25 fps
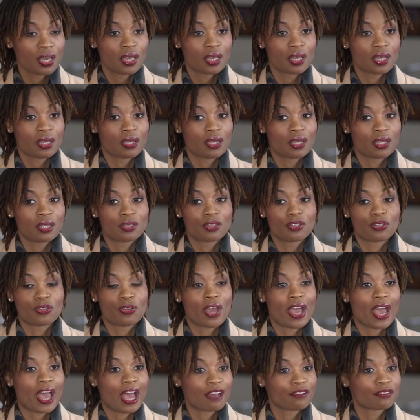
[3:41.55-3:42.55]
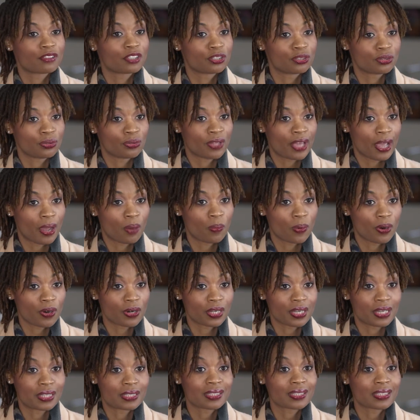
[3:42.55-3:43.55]
and you have to do that
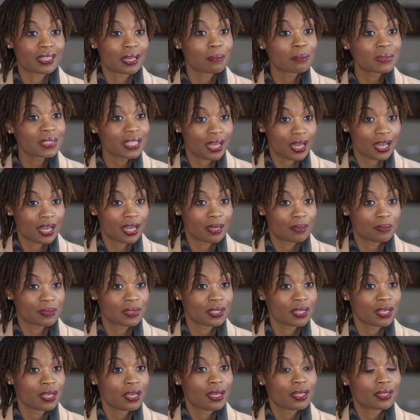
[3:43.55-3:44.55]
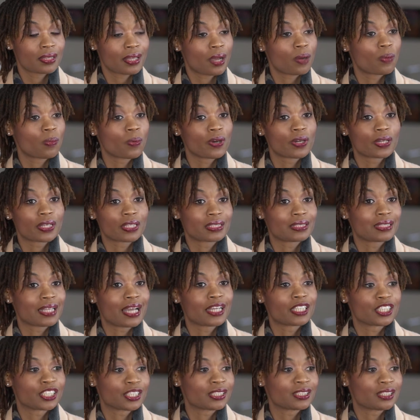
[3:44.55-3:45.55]
work, and sometimes that work is
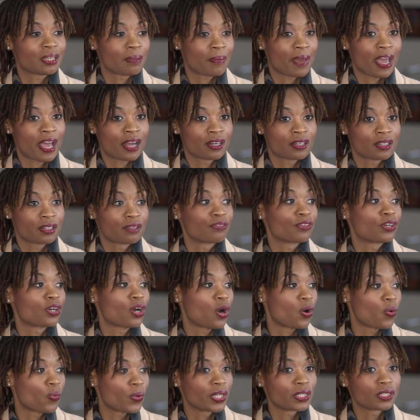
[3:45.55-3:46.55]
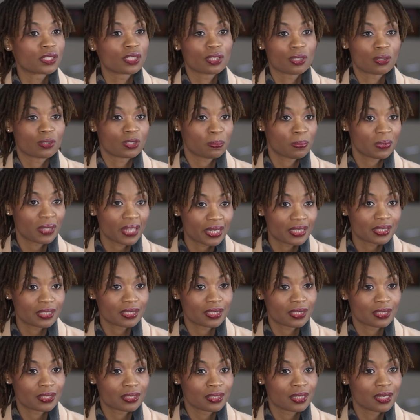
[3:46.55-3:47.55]
not just a matter of going to those
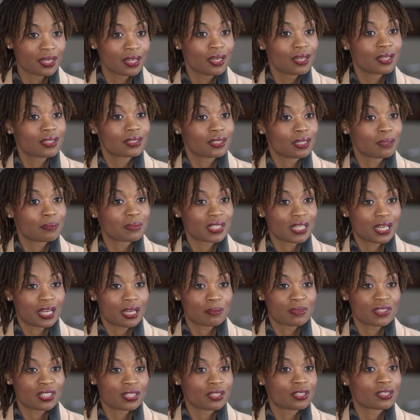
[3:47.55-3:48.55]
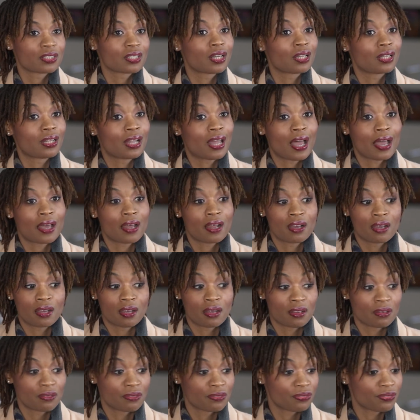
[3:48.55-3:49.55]
places. Sometimes there's a lot
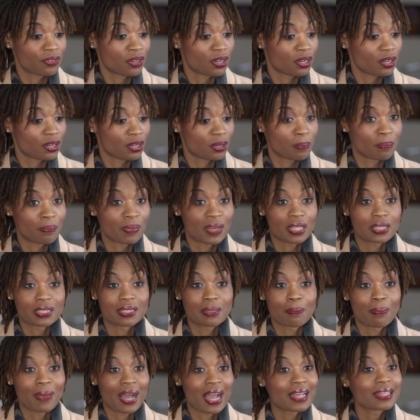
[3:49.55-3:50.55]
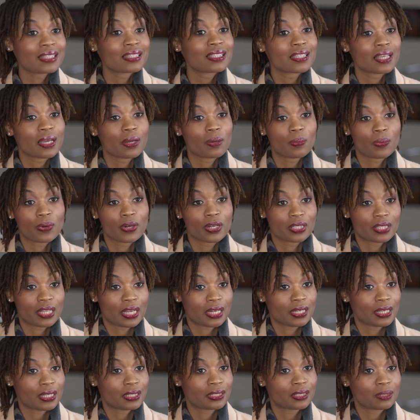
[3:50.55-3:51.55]
of mindset work
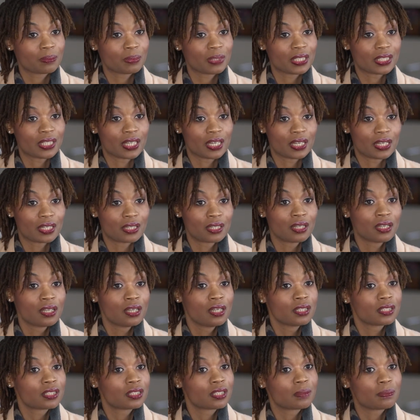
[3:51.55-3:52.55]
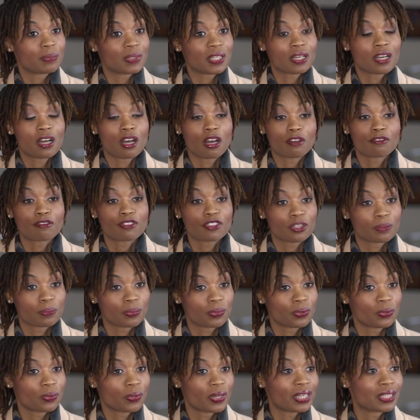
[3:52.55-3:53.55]
that needs to be done to be
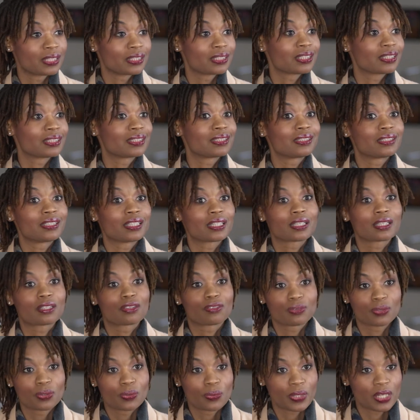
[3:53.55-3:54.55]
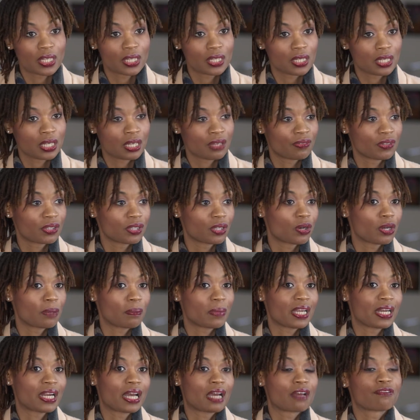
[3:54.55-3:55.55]
comfortable and to stick through it, even though it
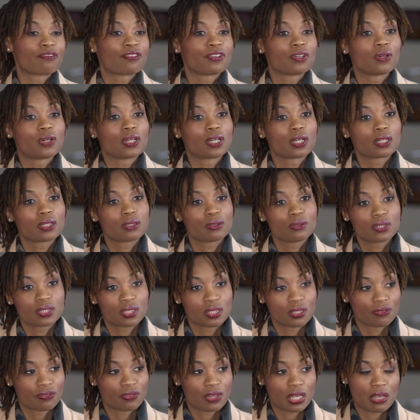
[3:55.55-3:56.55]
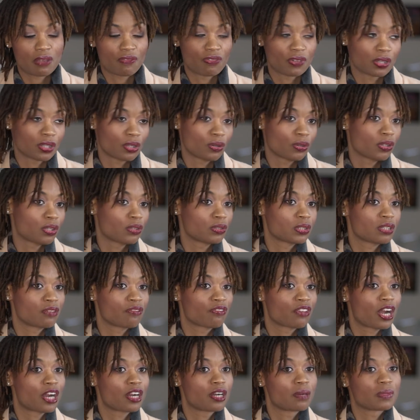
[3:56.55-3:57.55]
may not feel inclusive, even though those
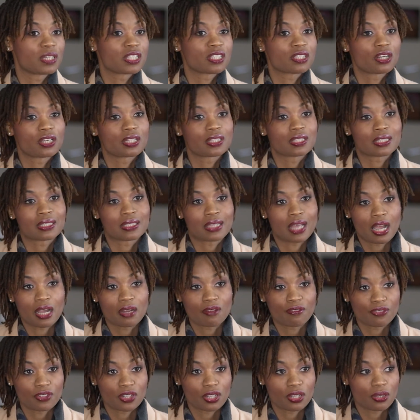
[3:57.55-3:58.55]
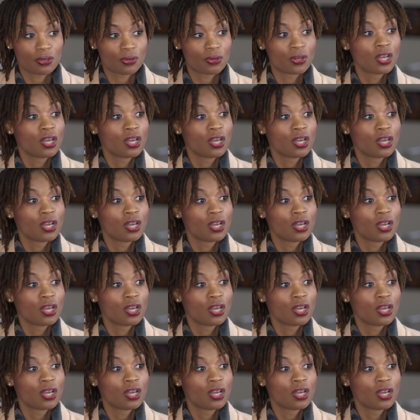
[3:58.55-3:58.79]
environments aren't designed for you.